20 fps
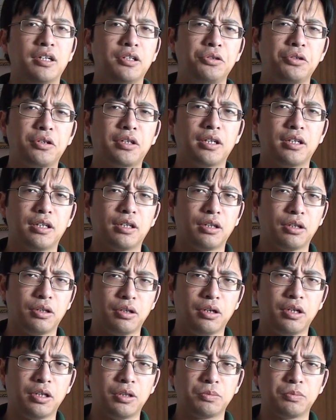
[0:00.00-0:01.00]
you can
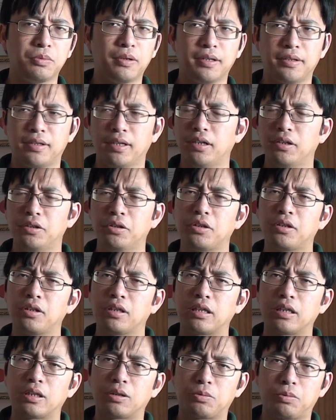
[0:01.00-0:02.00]
learn with, you
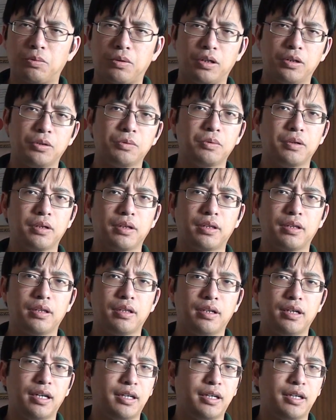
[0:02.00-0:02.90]
can grow with.